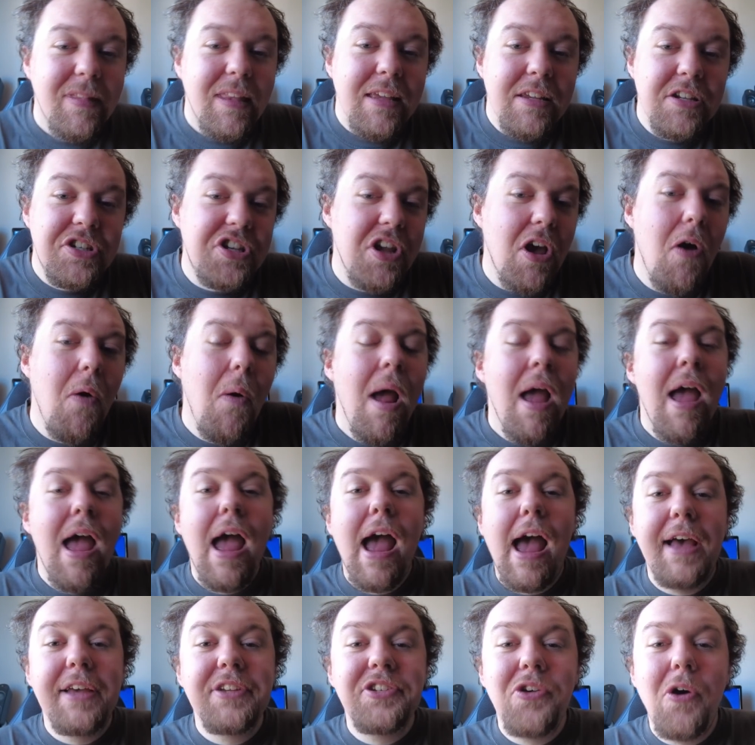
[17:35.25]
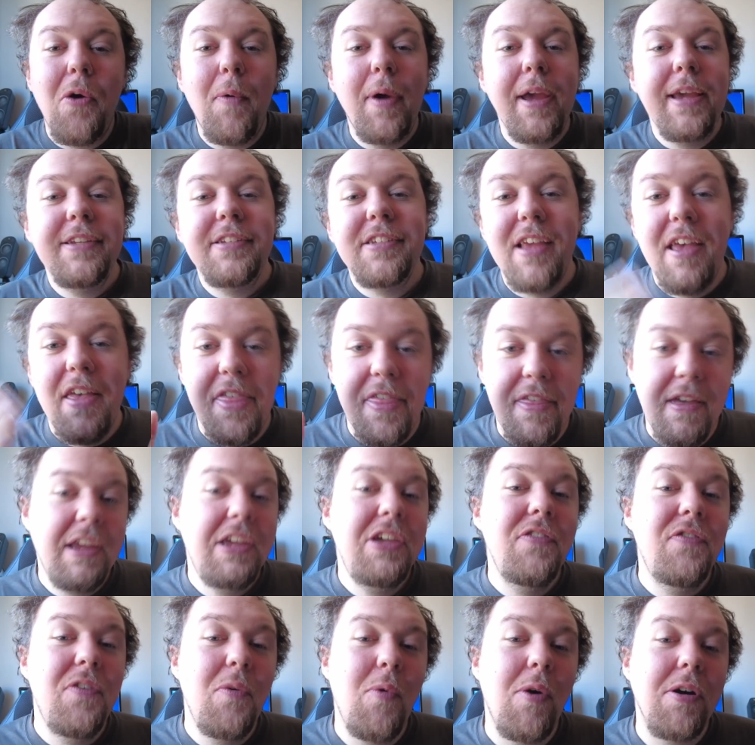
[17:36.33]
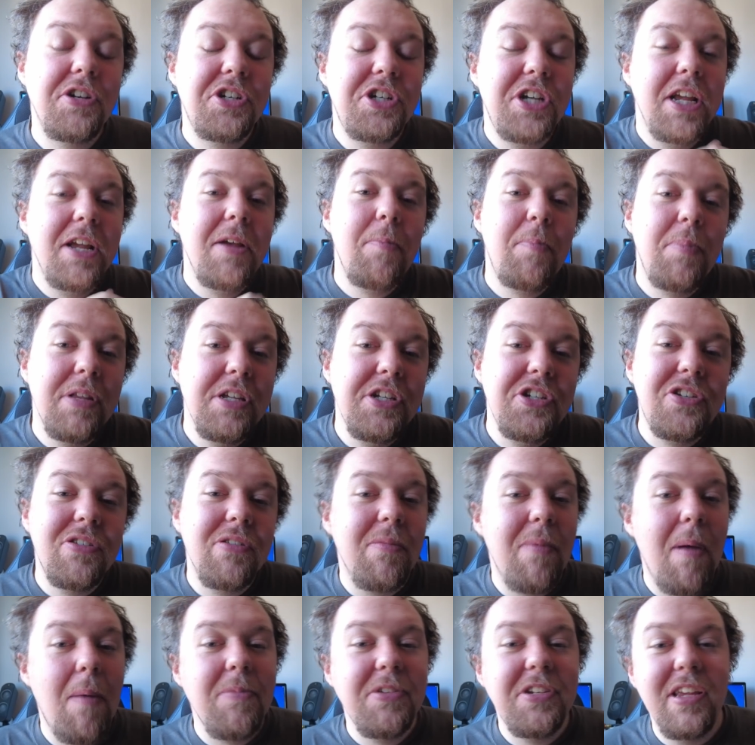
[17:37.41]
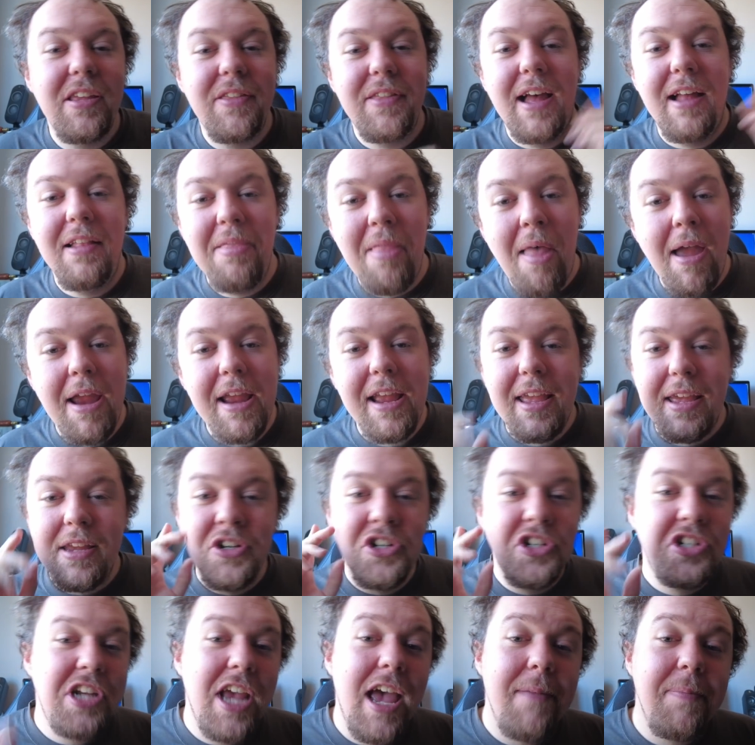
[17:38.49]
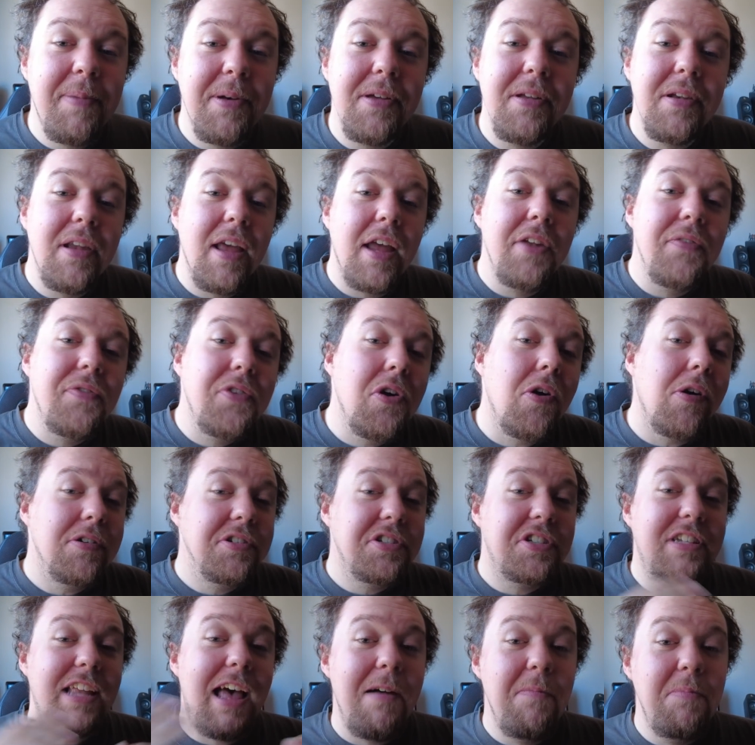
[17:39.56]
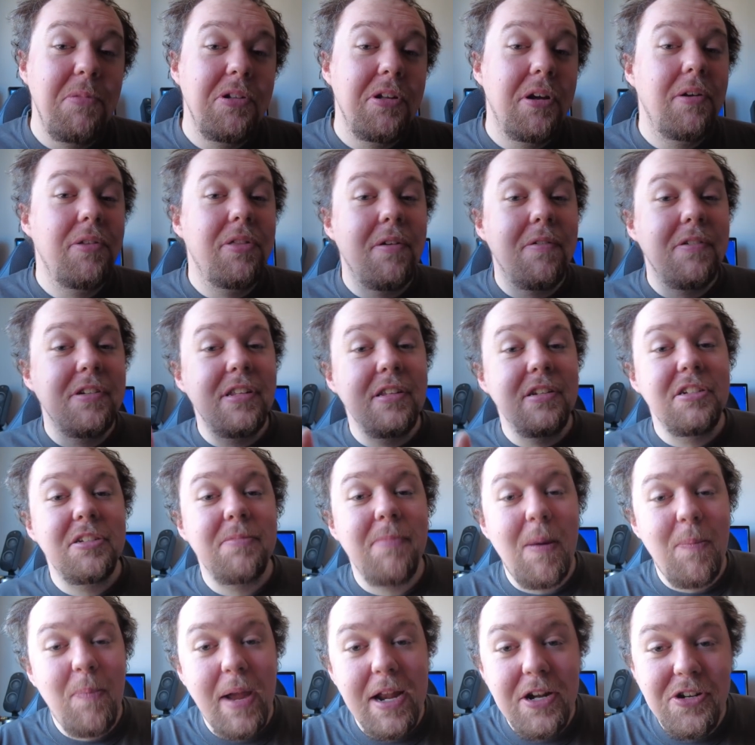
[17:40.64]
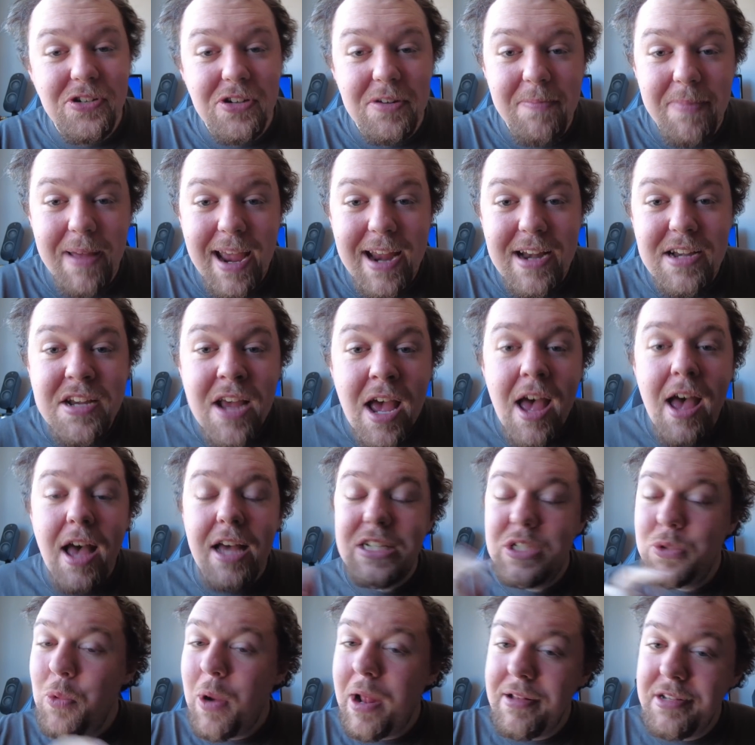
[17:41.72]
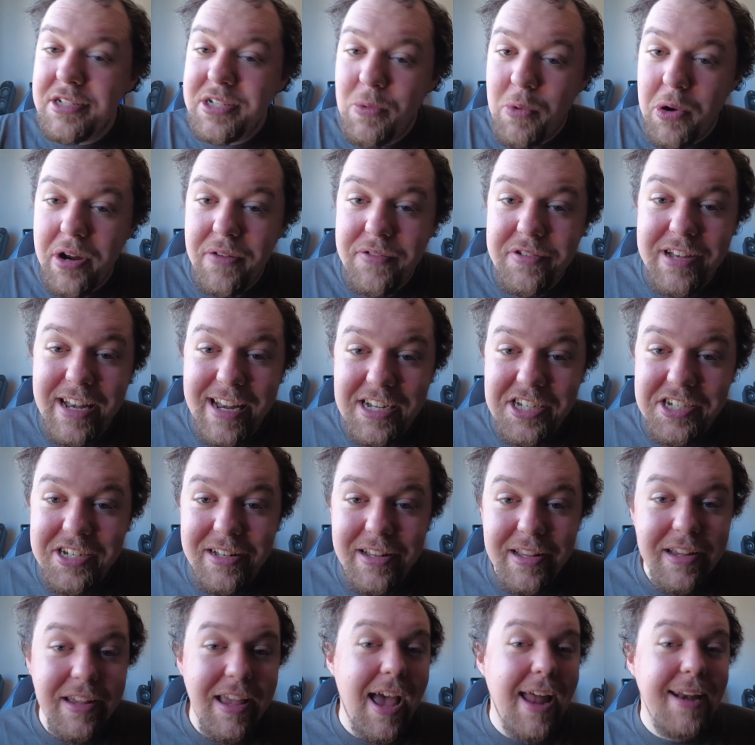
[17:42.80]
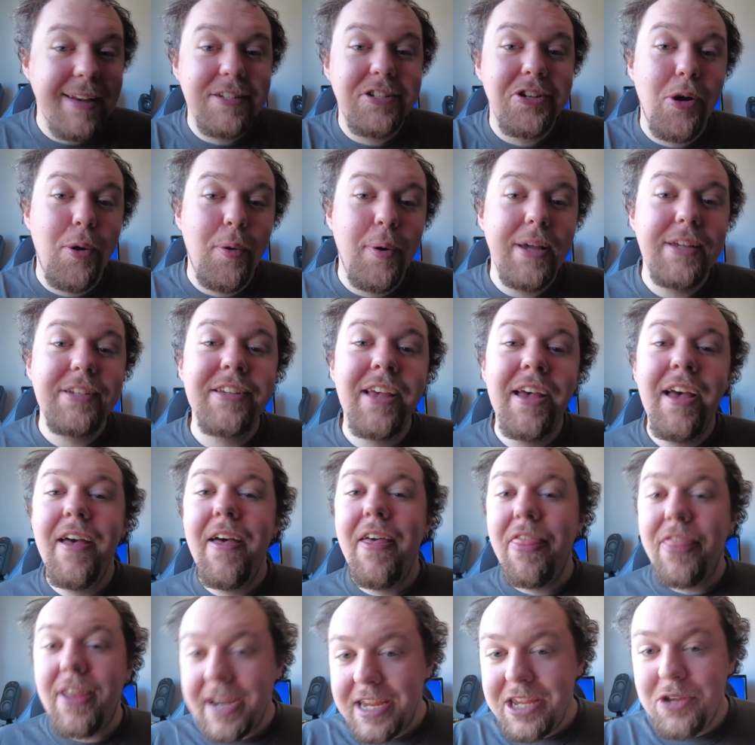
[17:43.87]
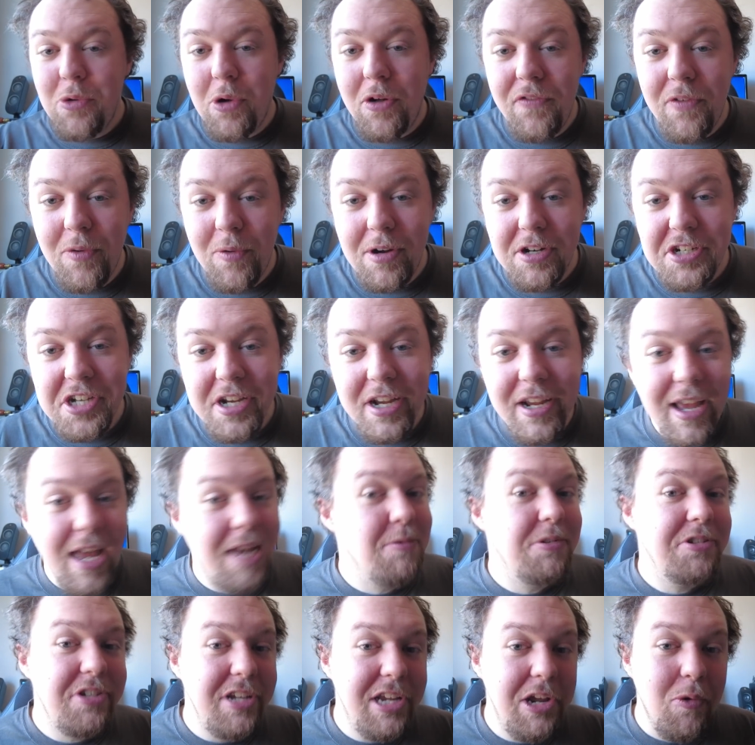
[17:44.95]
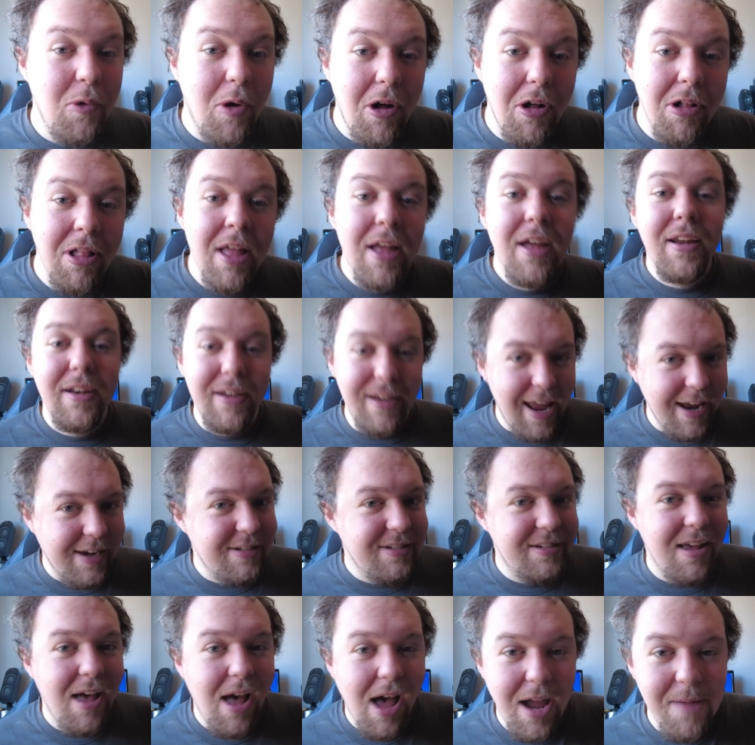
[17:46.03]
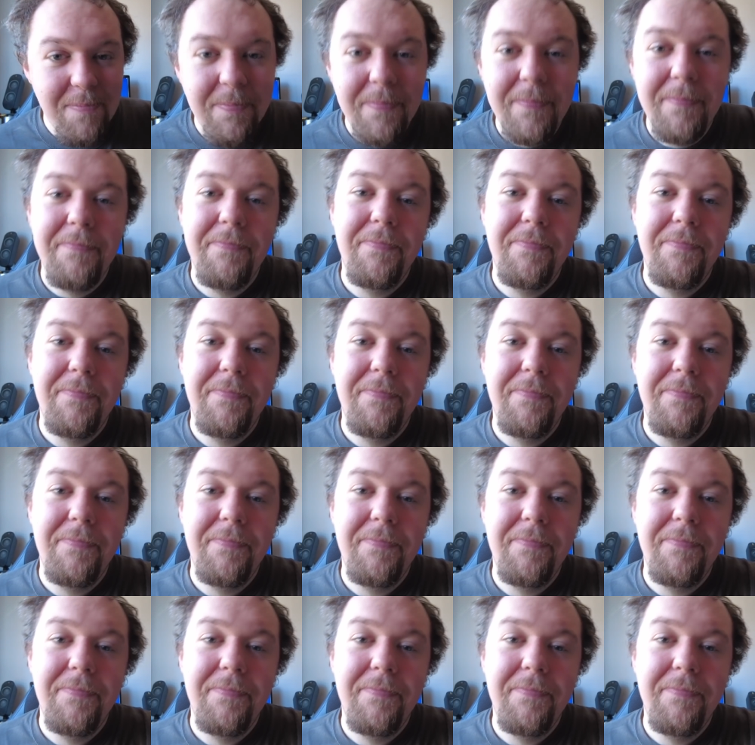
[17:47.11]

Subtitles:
So, as always, thank you for watching. Please do remember to hit that like and share button. And of course, down below, there is a link to my Patreon page, as well as a one-off donation link. And as always, thank you all for watching, and we'll see you all next time.